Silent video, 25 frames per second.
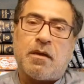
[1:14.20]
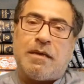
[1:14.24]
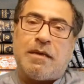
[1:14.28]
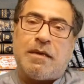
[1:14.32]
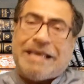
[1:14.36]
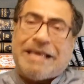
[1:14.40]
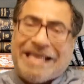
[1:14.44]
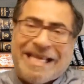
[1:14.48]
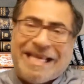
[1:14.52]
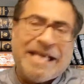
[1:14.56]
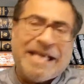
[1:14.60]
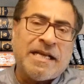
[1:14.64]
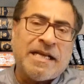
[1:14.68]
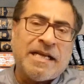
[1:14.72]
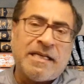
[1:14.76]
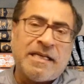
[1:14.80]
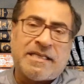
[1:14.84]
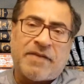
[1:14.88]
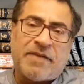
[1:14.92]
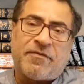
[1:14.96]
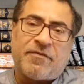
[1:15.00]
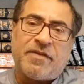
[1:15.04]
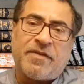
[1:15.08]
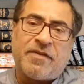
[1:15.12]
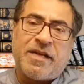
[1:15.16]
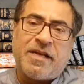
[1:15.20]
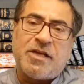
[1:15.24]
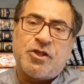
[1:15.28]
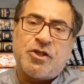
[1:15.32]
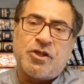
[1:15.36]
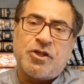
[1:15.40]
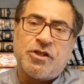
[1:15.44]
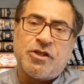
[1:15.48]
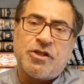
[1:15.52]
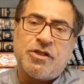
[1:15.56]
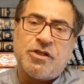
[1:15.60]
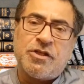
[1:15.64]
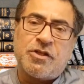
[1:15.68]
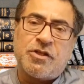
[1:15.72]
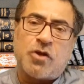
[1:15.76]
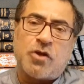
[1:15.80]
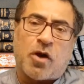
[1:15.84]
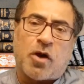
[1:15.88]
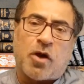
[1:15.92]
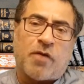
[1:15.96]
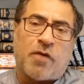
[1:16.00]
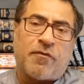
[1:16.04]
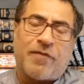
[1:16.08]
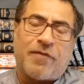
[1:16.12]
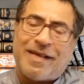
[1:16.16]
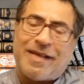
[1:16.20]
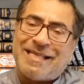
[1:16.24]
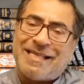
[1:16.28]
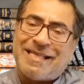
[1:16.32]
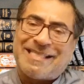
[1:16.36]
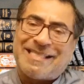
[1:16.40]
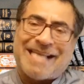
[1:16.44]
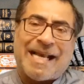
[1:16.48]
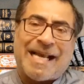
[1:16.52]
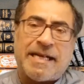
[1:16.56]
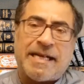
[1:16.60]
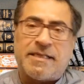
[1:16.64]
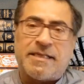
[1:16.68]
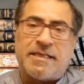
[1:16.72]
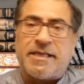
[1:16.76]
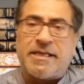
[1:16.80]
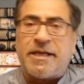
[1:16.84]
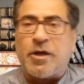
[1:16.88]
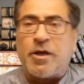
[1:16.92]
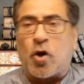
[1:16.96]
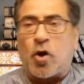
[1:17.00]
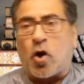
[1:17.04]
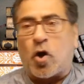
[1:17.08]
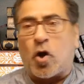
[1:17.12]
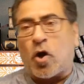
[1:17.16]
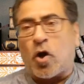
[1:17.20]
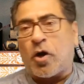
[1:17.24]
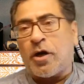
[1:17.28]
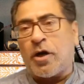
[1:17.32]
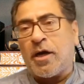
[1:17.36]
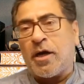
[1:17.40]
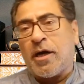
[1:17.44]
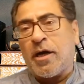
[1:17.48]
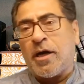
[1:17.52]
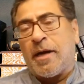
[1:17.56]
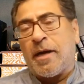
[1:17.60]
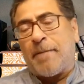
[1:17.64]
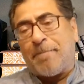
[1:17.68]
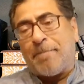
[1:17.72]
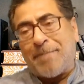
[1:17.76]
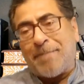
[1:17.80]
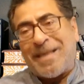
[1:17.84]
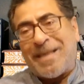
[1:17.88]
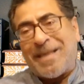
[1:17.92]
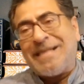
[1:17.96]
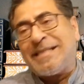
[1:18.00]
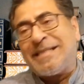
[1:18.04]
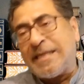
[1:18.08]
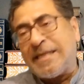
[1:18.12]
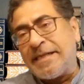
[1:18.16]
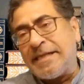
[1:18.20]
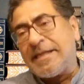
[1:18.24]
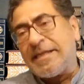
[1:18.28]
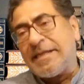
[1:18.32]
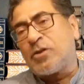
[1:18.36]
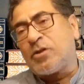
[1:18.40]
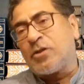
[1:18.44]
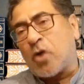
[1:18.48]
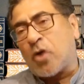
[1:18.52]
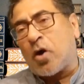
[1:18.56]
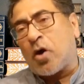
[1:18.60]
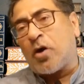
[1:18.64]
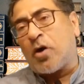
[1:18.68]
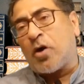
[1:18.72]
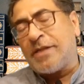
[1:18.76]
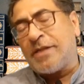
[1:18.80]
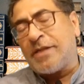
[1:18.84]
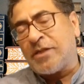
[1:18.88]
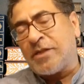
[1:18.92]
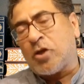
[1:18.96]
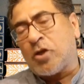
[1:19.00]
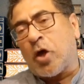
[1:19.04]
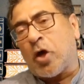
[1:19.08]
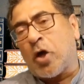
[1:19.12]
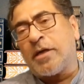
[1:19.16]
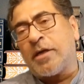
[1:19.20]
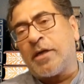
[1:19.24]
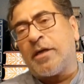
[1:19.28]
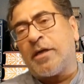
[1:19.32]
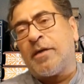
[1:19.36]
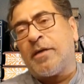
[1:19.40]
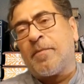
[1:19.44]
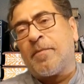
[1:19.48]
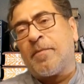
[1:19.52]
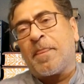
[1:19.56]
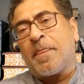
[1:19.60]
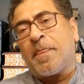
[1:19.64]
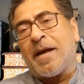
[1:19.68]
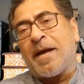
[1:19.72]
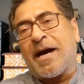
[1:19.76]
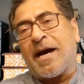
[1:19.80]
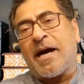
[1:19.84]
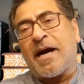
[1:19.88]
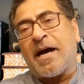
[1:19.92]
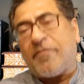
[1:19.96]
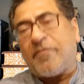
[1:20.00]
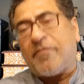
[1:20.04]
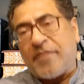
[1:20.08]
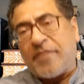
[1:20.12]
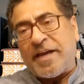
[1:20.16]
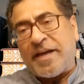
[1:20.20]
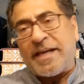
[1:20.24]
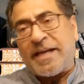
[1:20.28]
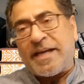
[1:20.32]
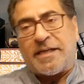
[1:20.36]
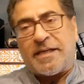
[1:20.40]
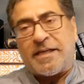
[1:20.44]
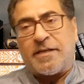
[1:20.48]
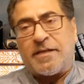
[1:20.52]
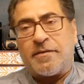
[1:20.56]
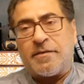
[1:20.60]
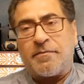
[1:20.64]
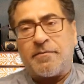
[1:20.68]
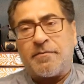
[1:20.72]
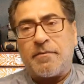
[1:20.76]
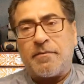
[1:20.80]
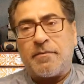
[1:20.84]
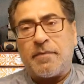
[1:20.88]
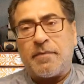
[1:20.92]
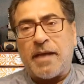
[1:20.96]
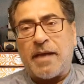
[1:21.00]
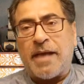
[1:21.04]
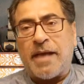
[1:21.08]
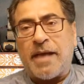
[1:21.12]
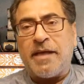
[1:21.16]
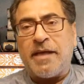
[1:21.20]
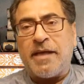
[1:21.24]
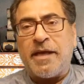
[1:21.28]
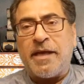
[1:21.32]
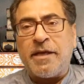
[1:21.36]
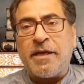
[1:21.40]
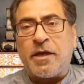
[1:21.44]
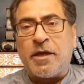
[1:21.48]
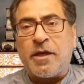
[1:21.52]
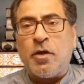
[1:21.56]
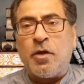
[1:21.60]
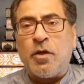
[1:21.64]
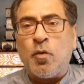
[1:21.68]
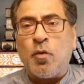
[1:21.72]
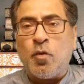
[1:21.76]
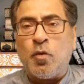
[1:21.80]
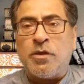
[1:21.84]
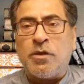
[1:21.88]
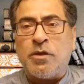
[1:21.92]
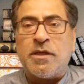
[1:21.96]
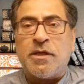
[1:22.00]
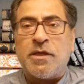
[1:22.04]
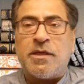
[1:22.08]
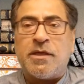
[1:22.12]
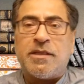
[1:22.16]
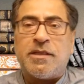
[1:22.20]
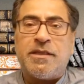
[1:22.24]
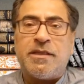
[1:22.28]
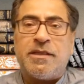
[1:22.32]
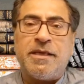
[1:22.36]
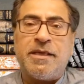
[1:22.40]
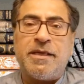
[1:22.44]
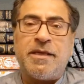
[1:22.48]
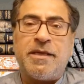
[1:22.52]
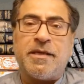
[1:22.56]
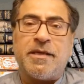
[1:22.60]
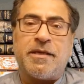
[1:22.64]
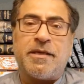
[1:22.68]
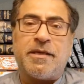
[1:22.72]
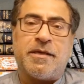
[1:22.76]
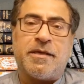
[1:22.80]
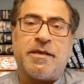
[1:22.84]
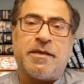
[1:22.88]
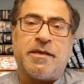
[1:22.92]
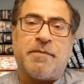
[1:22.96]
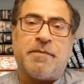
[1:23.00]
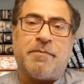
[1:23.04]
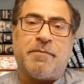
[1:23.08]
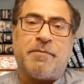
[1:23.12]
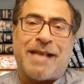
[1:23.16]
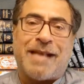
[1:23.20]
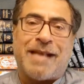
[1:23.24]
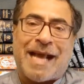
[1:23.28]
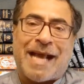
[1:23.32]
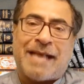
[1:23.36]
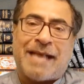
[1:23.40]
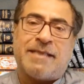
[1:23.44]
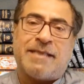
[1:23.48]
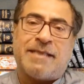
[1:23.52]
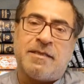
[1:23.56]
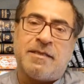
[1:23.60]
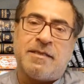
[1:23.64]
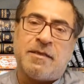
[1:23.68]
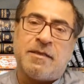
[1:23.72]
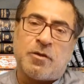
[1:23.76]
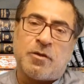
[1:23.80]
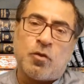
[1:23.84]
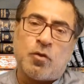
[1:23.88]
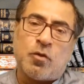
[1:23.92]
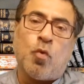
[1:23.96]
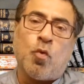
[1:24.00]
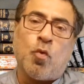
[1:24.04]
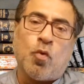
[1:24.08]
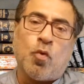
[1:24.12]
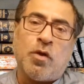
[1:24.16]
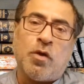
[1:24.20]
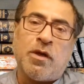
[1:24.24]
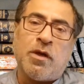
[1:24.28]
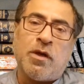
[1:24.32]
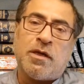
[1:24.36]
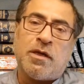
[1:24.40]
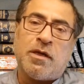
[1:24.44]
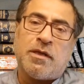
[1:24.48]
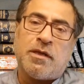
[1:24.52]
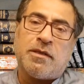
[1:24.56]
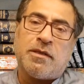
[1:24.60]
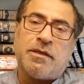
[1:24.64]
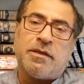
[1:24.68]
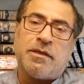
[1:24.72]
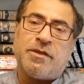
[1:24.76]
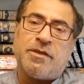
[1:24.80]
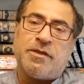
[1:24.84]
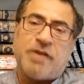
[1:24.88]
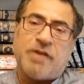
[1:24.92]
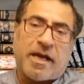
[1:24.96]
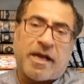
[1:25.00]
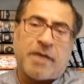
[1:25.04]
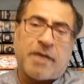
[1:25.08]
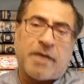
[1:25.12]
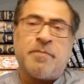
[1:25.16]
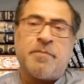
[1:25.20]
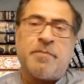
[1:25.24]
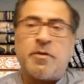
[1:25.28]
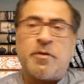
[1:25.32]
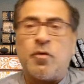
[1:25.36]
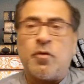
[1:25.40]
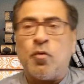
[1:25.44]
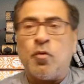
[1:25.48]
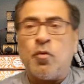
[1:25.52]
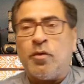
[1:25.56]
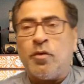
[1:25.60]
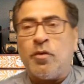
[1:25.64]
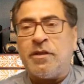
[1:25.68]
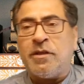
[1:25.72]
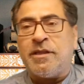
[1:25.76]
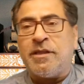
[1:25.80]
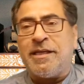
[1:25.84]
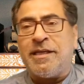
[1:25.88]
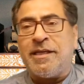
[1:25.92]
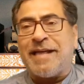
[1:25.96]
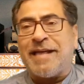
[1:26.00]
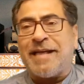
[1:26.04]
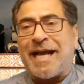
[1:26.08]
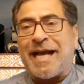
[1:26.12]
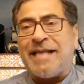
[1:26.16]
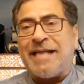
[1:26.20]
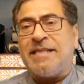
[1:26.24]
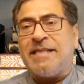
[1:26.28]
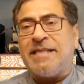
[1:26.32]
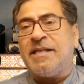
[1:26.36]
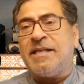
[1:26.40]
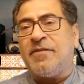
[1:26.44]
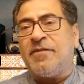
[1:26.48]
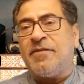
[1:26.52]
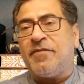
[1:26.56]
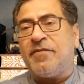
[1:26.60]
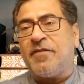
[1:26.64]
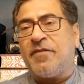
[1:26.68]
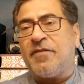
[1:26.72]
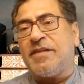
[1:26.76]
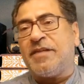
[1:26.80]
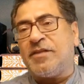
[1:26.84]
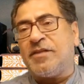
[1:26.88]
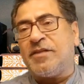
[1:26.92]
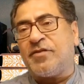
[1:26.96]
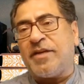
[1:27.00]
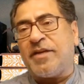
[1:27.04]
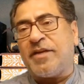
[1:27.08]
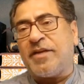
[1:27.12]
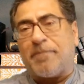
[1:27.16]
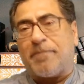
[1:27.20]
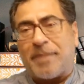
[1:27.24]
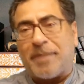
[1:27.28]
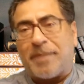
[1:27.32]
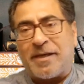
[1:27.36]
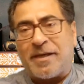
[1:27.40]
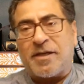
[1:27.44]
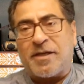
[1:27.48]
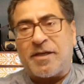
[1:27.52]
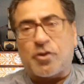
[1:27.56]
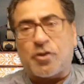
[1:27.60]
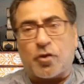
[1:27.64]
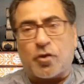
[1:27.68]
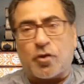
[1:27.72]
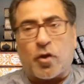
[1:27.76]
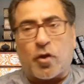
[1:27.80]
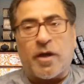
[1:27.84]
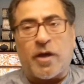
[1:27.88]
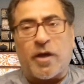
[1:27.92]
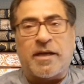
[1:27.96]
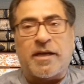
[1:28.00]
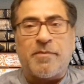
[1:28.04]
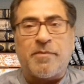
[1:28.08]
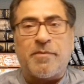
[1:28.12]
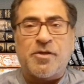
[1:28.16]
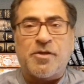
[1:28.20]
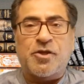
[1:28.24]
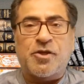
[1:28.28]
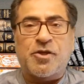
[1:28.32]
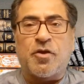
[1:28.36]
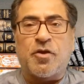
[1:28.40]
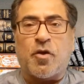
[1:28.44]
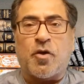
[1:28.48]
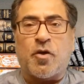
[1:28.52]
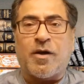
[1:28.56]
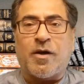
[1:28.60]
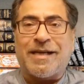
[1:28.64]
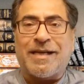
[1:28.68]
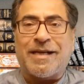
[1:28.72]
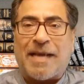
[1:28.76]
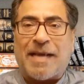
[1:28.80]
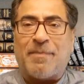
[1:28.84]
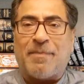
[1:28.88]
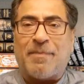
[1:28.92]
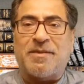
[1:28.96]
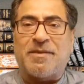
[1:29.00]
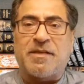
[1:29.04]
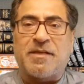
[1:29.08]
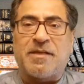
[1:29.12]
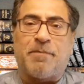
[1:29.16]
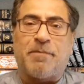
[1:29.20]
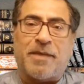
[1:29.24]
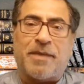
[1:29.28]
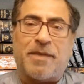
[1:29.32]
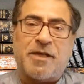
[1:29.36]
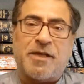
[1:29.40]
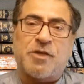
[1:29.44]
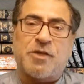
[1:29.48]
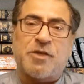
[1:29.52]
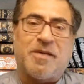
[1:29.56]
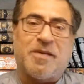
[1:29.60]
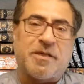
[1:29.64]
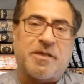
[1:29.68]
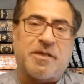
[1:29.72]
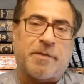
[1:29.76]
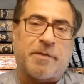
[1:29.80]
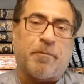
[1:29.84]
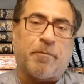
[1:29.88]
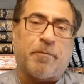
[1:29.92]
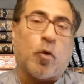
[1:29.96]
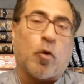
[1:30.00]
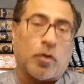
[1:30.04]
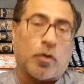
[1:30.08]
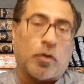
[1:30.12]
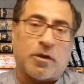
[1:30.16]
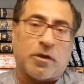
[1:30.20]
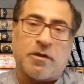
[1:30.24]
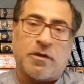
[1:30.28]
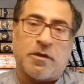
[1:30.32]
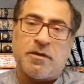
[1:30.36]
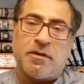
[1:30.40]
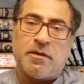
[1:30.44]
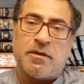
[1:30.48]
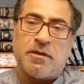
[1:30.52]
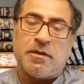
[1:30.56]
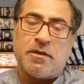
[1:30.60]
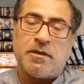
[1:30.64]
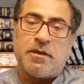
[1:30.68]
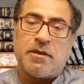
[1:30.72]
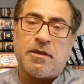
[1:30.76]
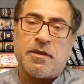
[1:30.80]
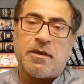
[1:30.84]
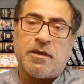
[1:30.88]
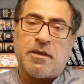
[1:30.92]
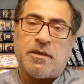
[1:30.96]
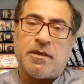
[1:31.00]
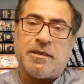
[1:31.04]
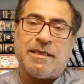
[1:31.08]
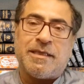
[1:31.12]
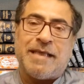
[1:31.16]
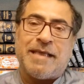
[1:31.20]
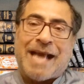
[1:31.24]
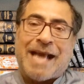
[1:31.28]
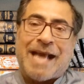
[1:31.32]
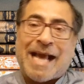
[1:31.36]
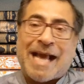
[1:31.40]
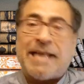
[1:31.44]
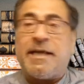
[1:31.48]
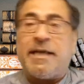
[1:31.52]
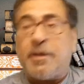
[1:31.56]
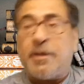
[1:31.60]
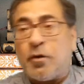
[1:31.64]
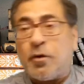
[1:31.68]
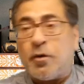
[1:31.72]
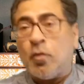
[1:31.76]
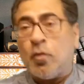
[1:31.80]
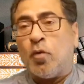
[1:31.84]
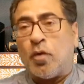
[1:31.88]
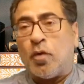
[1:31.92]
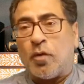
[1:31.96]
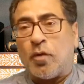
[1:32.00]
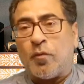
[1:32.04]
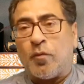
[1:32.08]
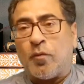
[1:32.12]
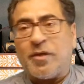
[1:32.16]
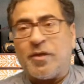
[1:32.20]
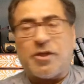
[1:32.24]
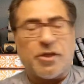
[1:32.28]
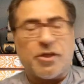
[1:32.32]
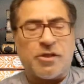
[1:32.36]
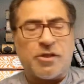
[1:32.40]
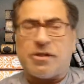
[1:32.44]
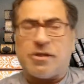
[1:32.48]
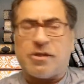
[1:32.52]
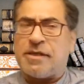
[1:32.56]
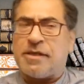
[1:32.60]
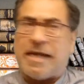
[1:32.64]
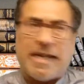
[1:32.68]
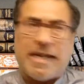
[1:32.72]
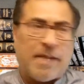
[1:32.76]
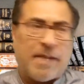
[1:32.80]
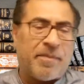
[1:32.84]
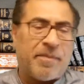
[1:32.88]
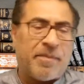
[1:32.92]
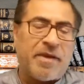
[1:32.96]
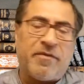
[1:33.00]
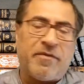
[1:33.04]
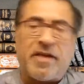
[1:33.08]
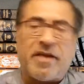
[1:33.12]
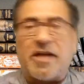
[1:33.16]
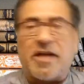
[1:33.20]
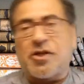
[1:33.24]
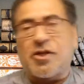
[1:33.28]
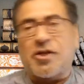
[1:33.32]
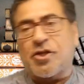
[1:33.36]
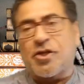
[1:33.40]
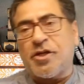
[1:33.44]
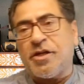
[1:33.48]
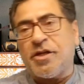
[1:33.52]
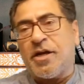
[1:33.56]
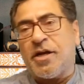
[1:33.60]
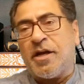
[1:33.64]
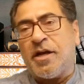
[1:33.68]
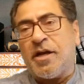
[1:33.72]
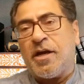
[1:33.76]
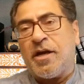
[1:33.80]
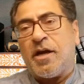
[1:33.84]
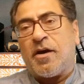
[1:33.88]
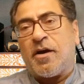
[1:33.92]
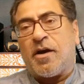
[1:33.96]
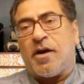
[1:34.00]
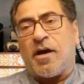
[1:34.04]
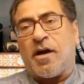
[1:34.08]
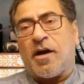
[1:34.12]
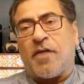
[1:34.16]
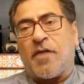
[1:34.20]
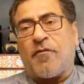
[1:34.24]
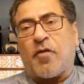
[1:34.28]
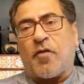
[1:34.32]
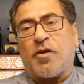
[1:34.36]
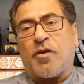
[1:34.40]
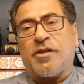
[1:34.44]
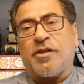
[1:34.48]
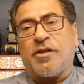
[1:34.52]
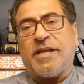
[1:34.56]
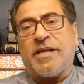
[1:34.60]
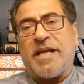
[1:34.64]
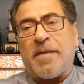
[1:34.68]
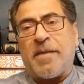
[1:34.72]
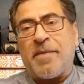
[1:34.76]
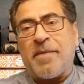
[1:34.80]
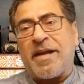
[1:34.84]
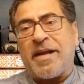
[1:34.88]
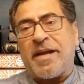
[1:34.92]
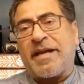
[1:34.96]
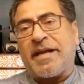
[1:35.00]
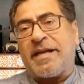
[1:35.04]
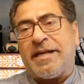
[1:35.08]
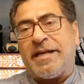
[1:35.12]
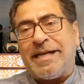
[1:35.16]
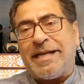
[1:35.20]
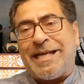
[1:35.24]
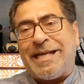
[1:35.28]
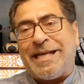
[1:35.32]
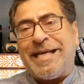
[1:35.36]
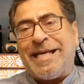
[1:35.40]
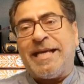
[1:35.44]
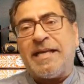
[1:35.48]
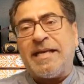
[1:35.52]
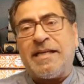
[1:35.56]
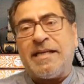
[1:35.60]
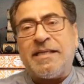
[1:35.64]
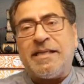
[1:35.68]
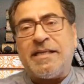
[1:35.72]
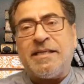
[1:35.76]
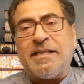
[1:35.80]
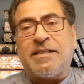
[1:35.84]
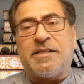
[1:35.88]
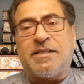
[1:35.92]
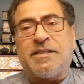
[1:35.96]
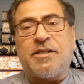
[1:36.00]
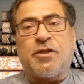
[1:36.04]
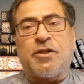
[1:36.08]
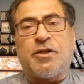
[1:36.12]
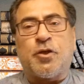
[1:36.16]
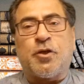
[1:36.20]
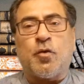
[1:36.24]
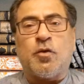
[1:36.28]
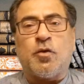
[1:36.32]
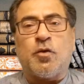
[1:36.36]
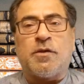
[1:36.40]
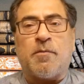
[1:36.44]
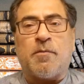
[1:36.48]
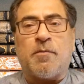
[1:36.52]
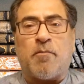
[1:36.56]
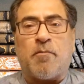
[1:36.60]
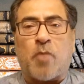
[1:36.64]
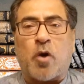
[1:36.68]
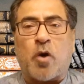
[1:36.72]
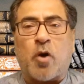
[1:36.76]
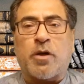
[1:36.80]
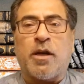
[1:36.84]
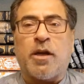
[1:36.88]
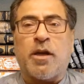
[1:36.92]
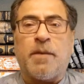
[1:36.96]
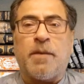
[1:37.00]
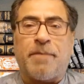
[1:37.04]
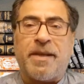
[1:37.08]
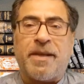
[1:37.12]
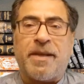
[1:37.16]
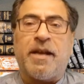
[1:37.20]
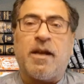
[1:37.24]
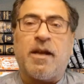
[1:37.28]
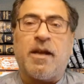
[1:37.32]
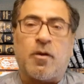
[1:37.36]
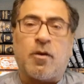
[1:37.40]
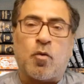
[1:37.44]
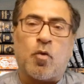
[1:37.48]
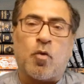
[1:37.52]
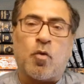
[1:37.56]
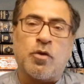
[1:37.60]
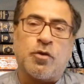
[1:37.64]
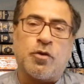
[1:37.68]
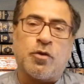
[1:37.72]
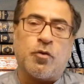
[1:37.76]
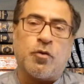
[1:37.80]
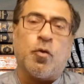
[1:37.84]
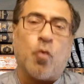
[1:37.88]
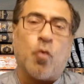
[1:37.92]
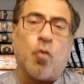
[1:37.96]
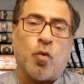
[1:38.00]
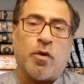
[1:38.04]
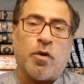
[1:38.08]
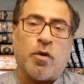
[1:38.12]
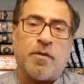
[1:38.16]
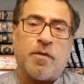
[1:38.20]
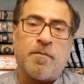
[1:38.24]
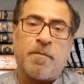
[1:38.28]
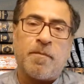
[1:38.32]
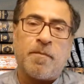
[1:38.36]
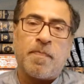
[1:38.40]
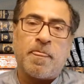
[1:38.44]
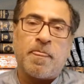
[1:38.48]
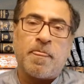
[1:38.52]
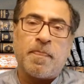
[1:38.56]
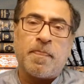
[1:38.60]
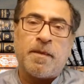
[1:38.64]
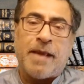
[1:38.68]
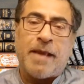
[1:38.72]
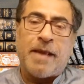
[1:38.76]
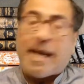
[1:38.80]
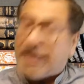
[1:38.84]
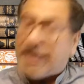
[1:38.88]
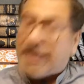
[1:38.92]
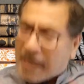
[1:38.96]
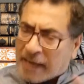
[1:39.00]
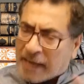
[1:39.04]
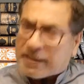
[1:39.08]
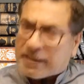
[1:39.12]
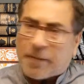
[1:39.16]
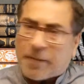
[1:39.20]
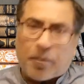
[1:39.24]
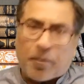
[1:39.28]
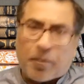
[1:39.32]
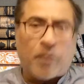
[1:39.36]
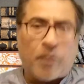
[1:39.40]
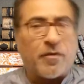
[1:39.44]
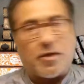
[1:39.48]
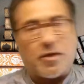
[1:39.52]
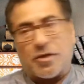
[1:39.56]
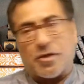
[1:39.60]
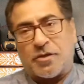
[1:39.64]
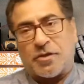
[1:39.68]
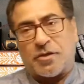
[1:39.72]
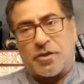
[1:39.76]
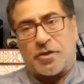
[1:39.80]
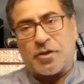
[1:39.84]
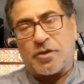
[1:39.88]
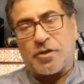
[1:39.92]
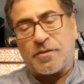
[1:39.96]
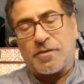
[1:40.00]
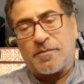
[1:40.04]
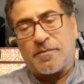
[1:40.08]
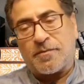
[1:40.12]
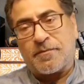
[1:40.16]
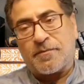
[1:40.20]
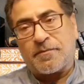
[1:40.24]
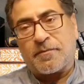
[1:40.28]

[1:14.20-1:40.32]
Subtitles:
Legal definitions of insanity or mental disorder are varied and include the Manhattan rule, the Durham rule, the 1953 British Royal Commission on Capital Punishment report, the Alley rule, which is an abbreviation for the American Legal Institute Model Penal Code rule, and other provisions,